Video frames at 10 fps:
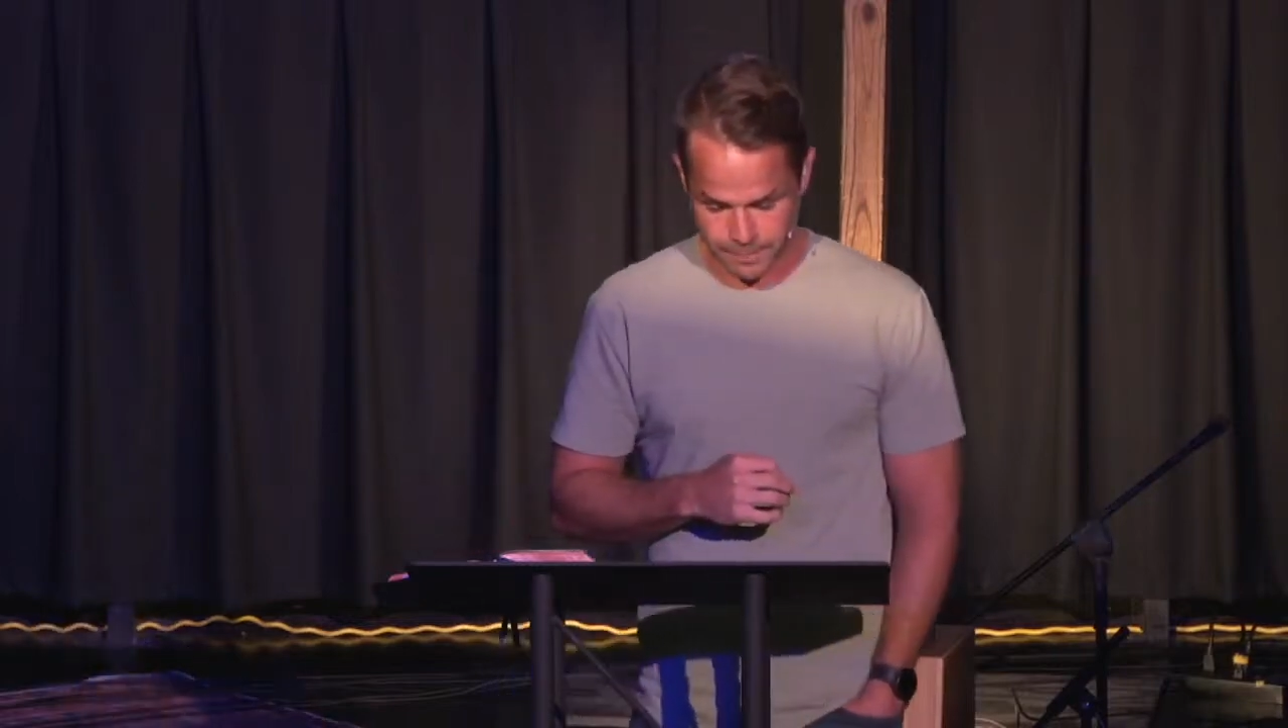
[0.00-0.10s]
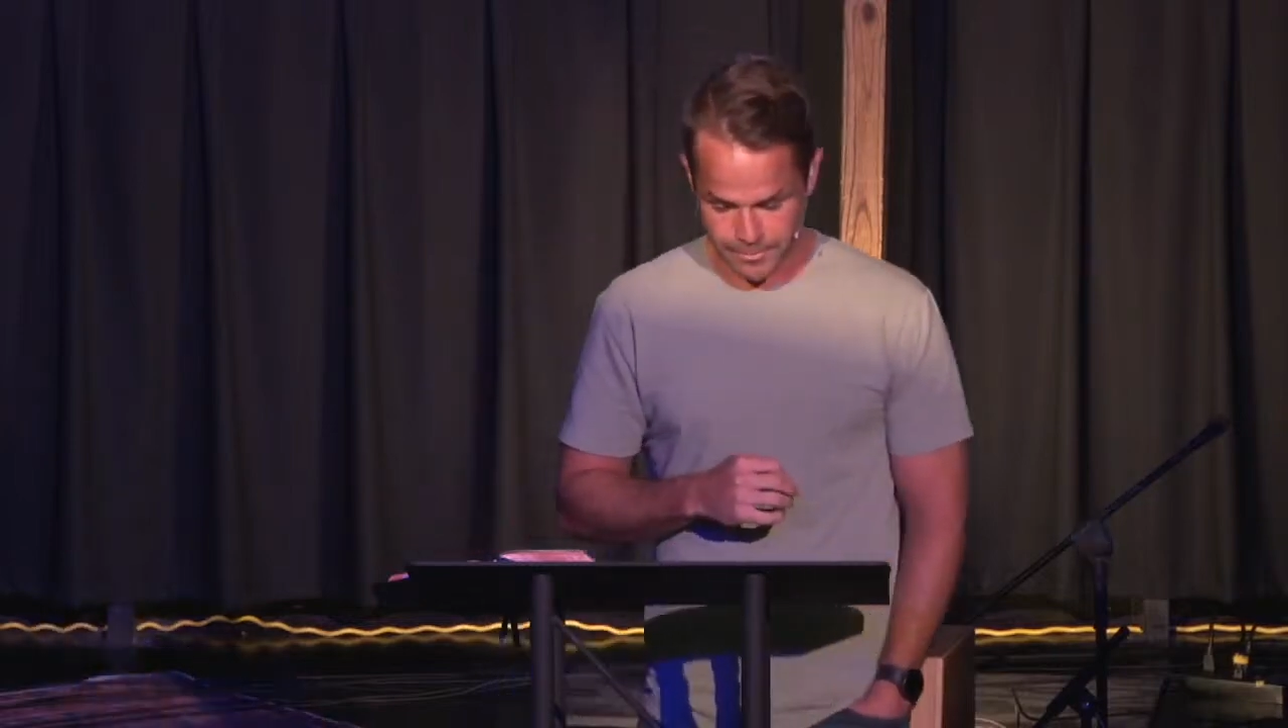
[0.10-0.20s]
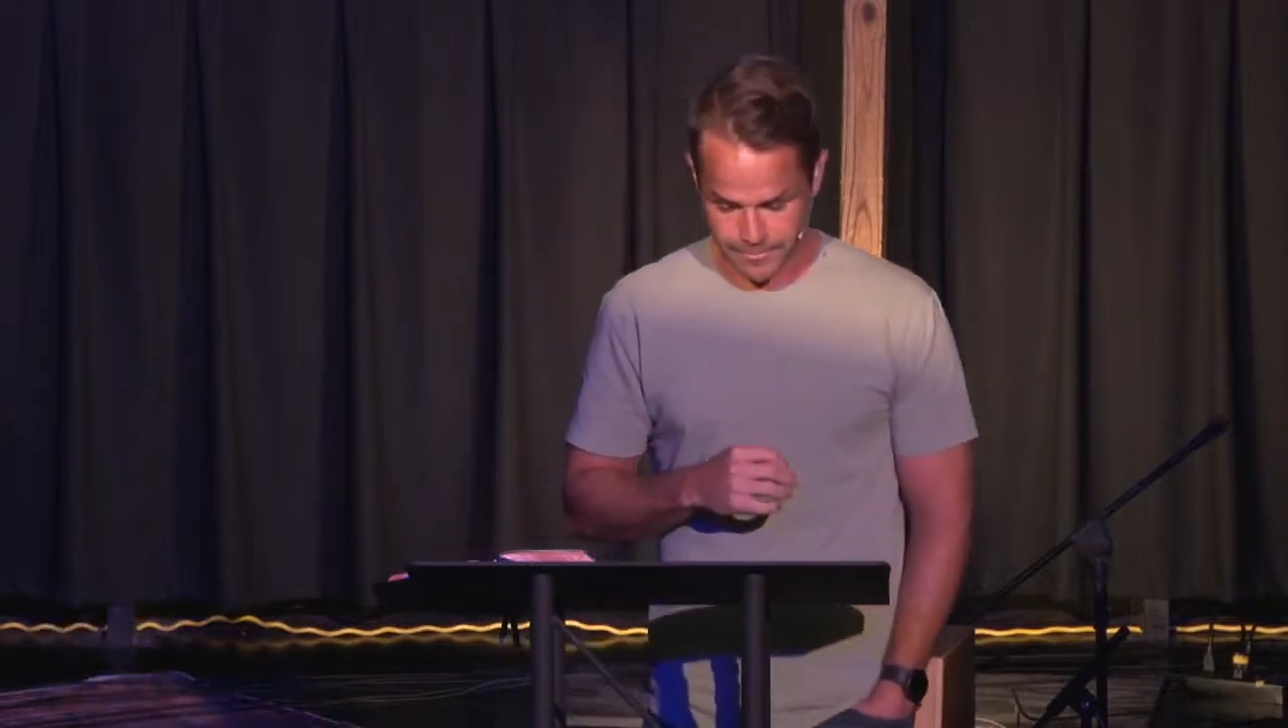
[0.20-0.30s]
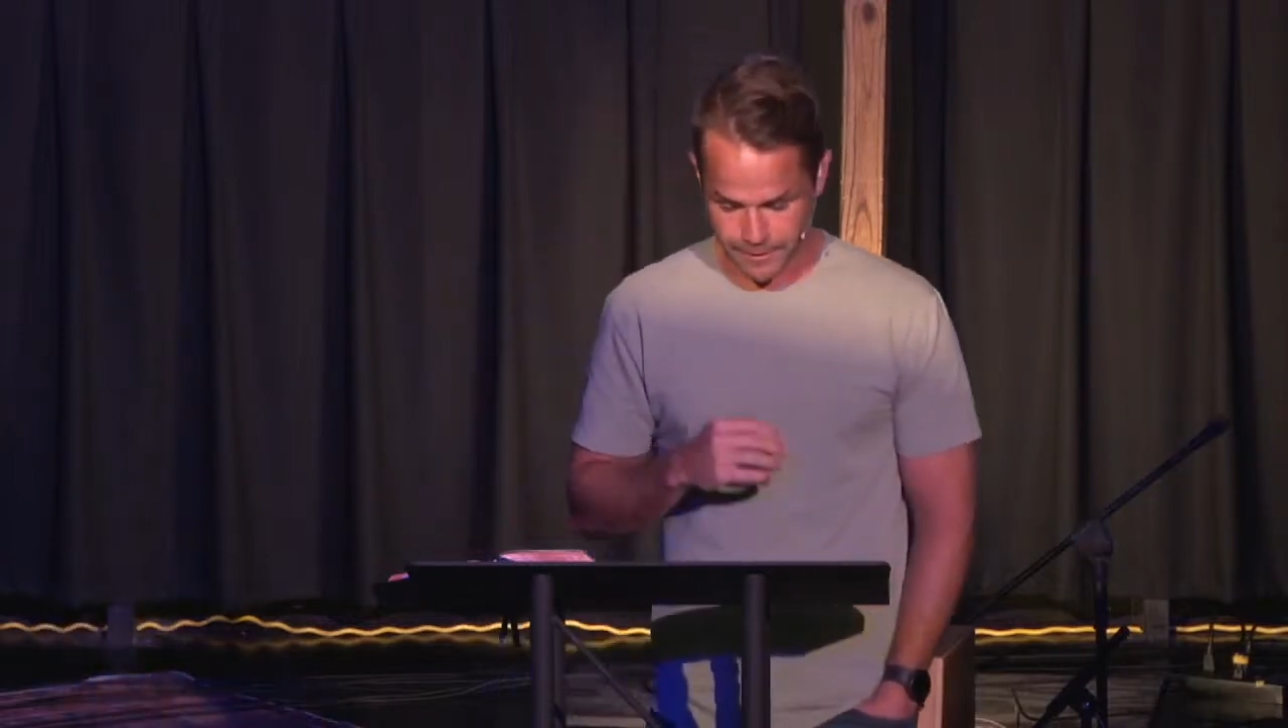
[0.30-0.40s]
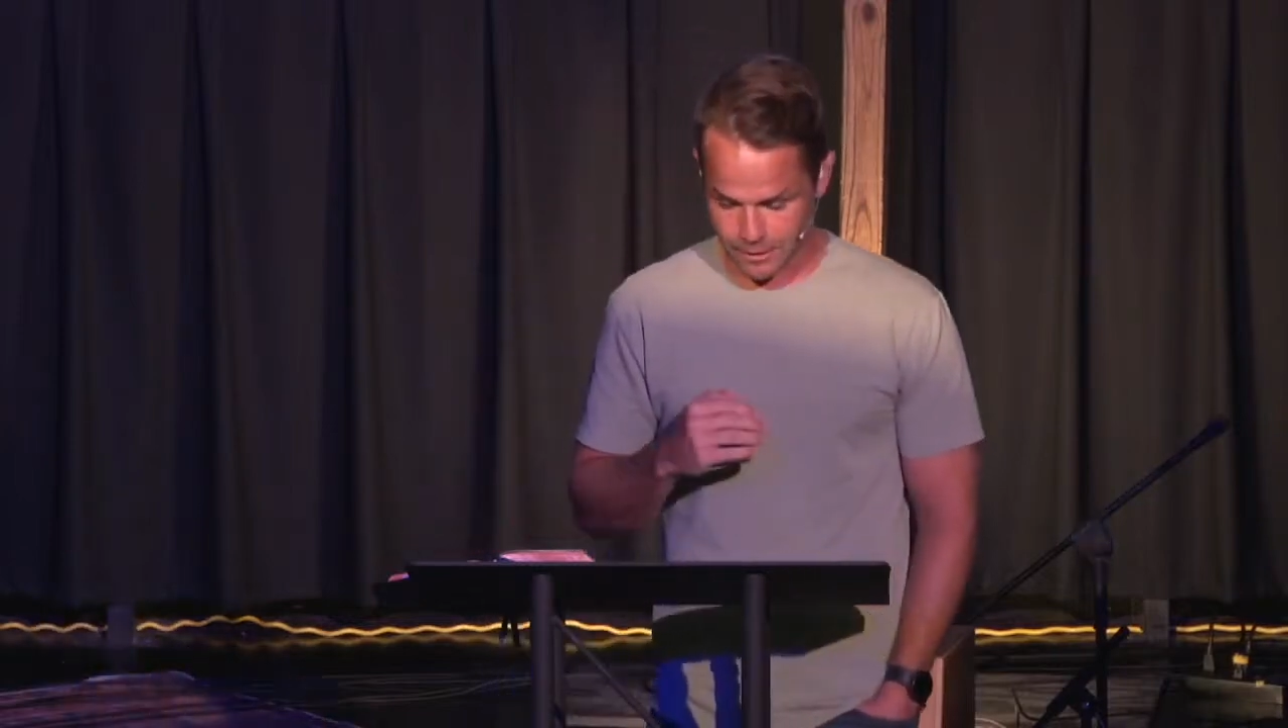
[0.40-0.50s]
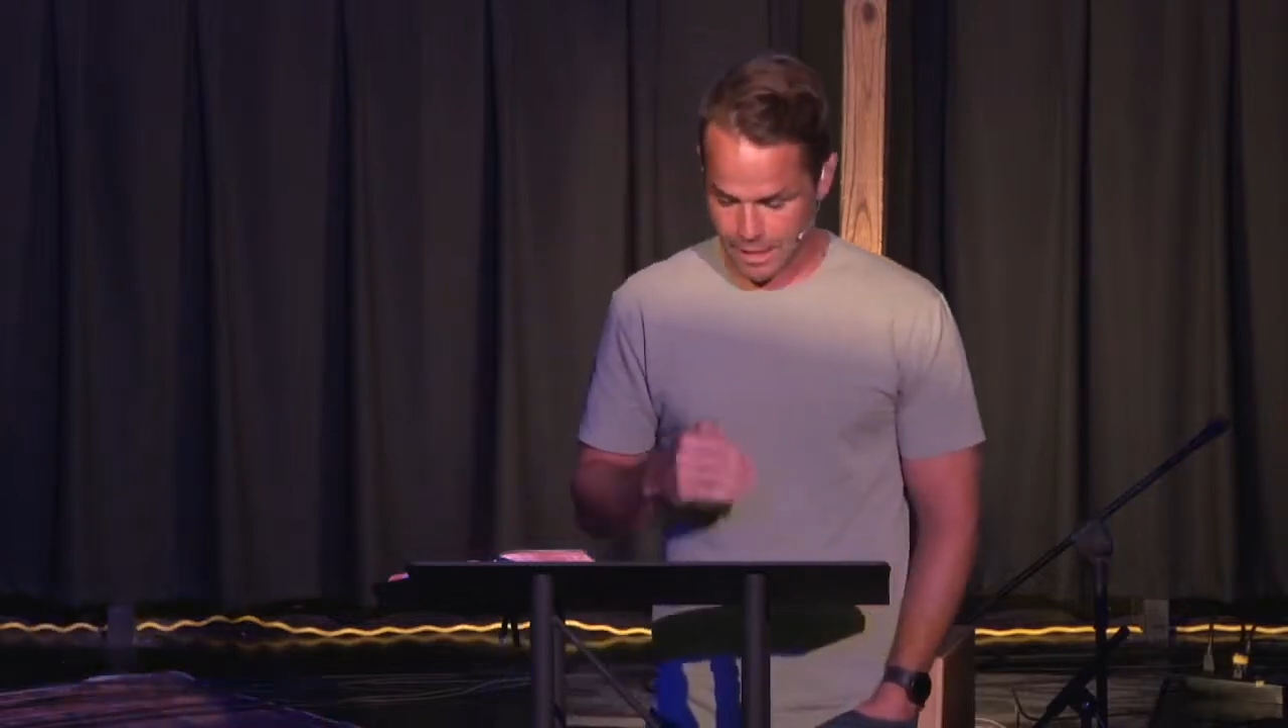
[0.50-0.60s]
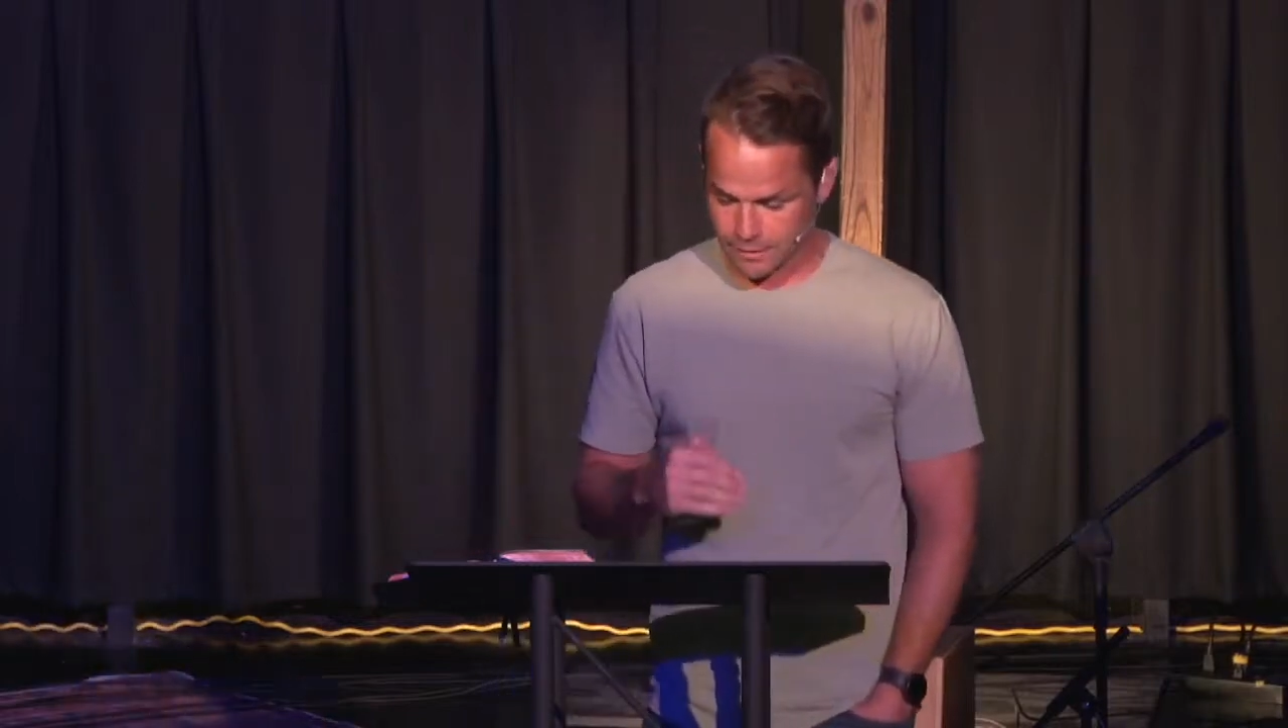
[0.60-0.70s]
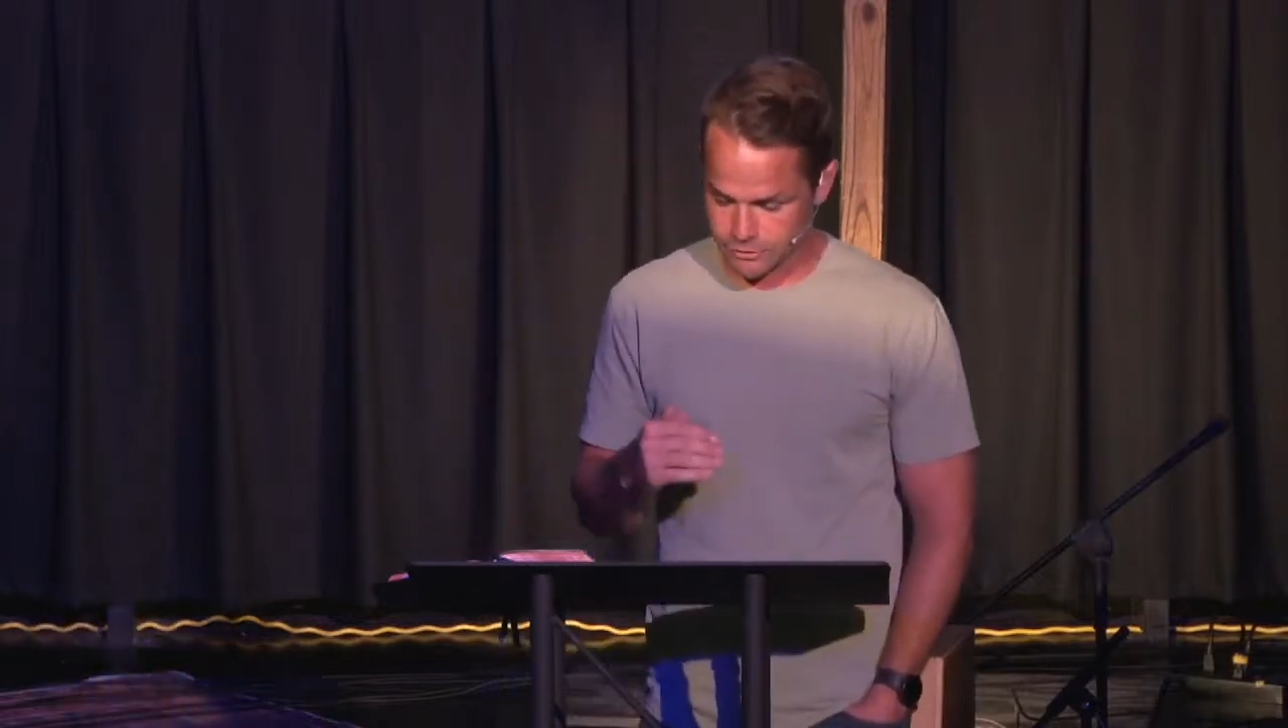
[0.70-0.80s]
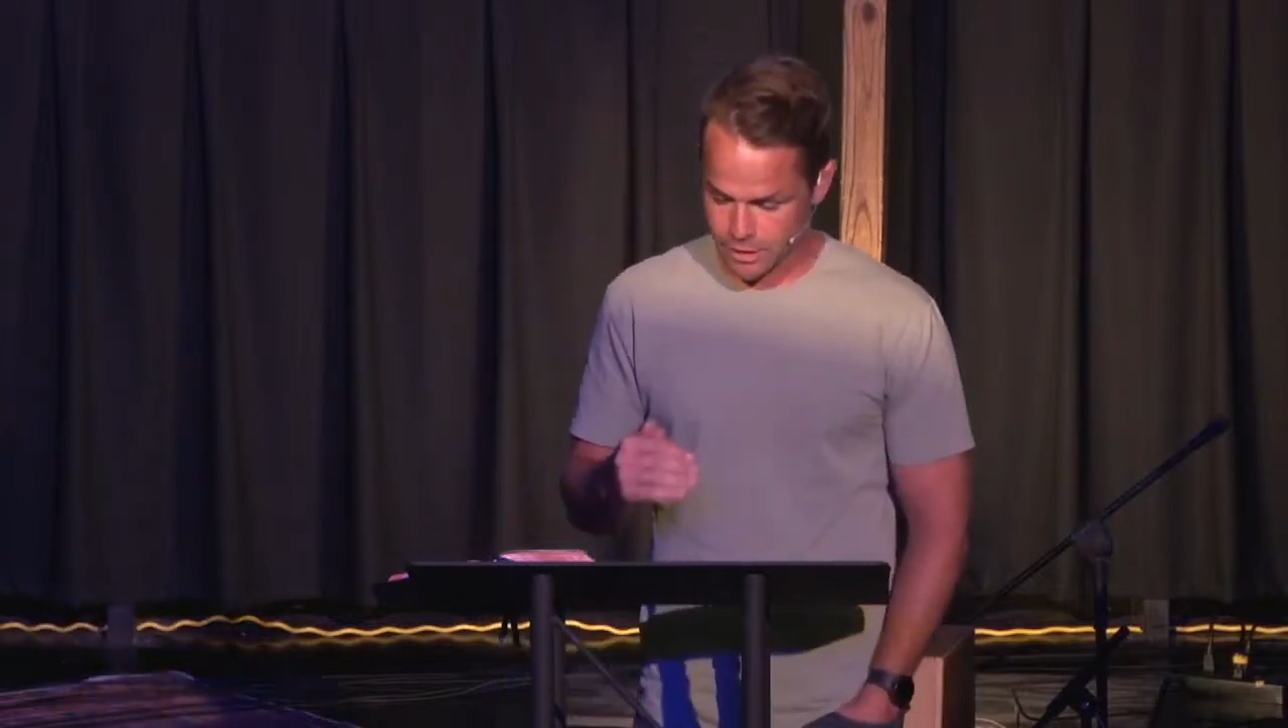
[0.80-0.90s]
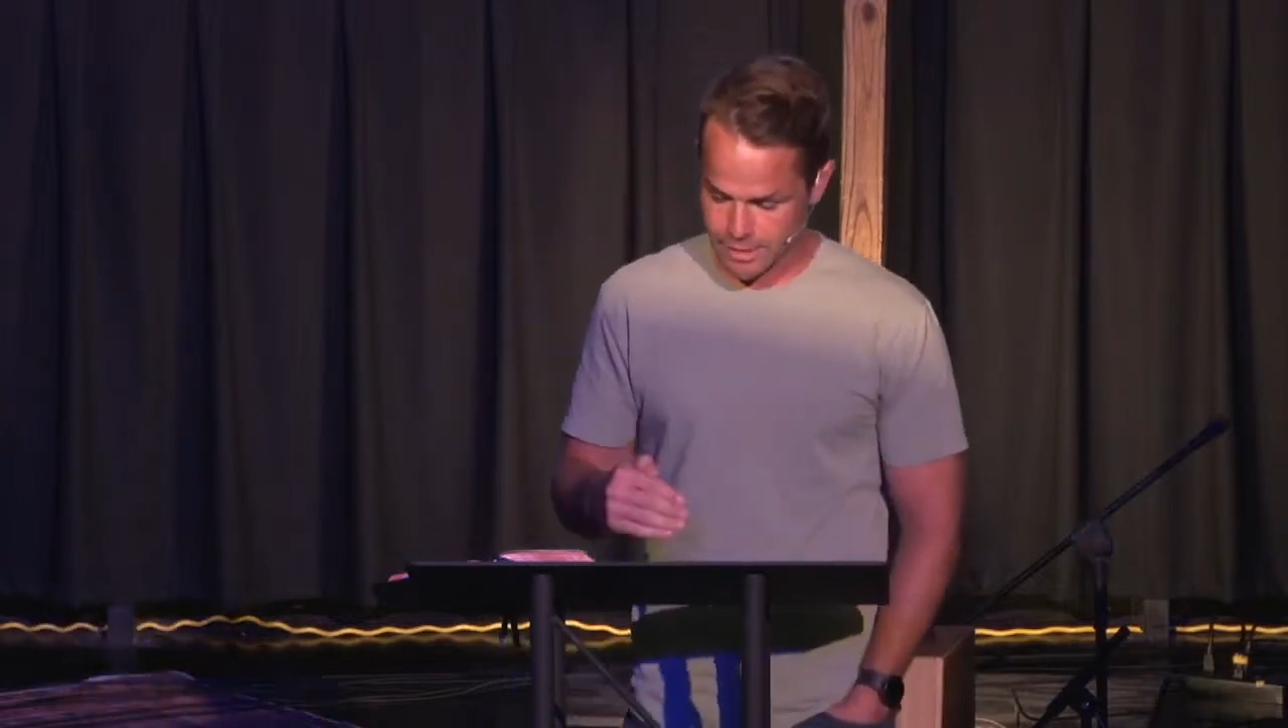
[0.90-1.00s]
Their
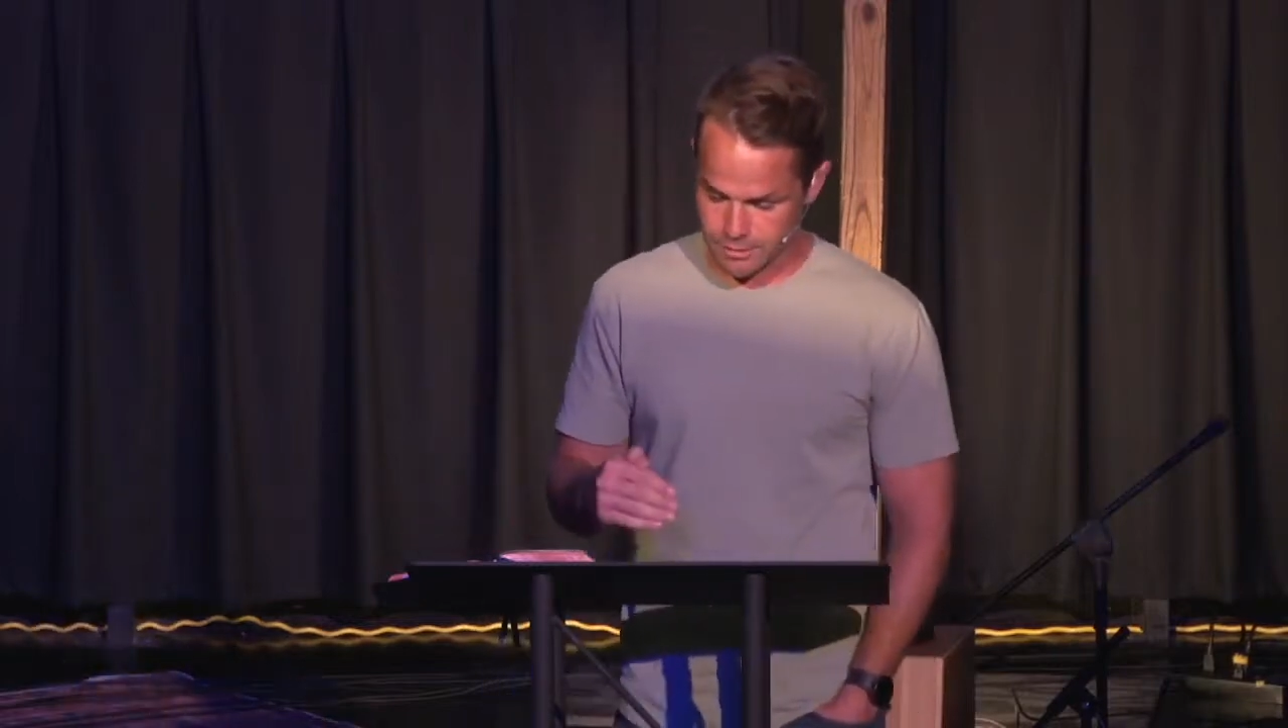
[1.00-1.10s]
lives dragged